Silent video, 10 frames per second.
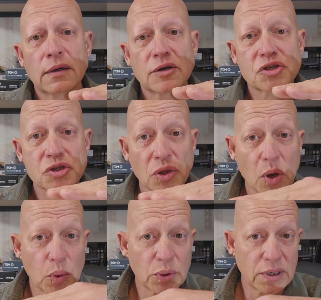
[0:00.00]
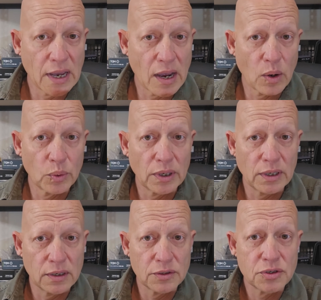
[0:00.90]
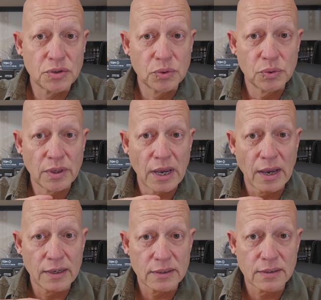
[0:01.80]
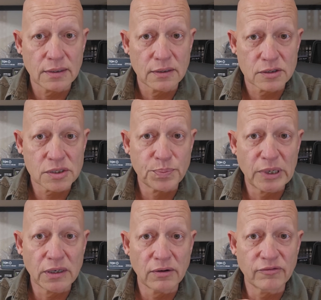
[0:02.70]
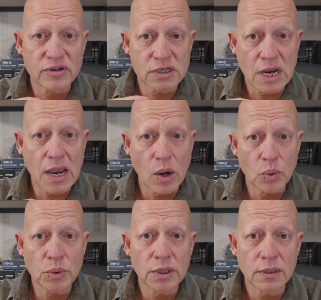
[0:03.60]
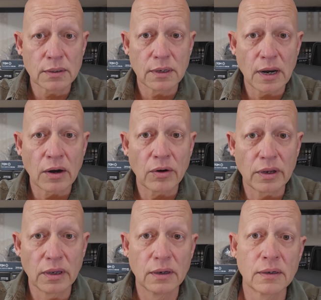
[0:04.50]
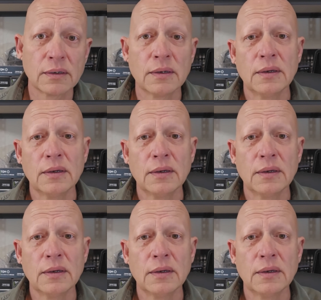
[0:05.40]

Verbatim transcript: slowed down into that speed of sound area,